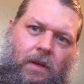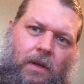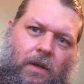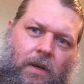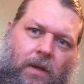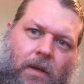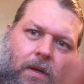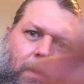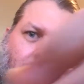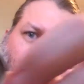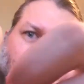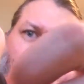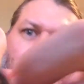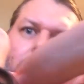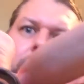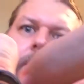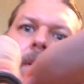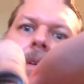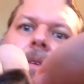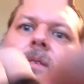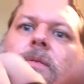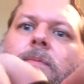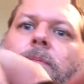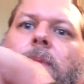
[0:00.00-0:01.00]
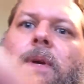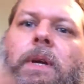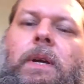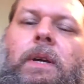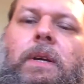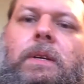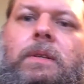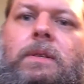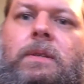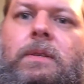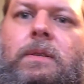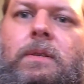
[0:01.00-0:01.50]
and this
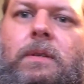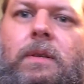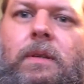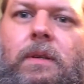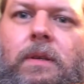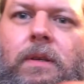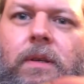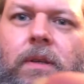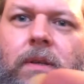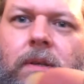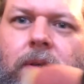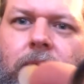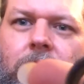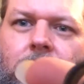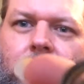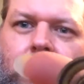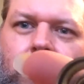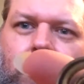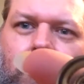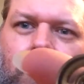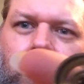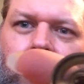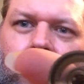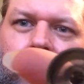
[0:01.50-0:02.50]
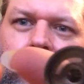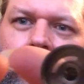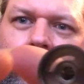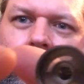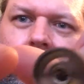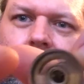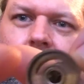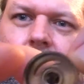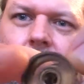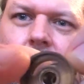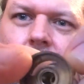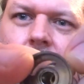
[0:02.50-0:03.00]
piece is the
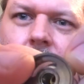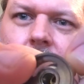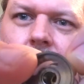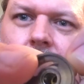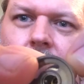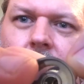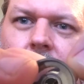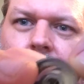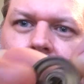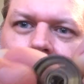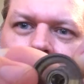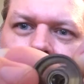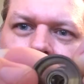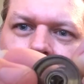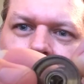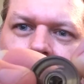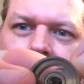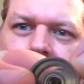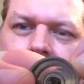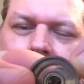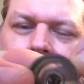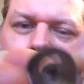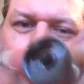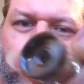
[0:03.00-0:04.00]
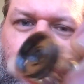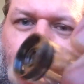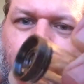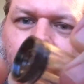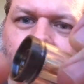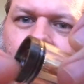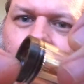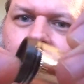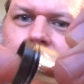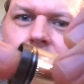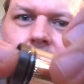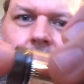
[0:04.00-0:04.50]
fill area, so
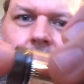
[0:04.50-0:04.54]
that just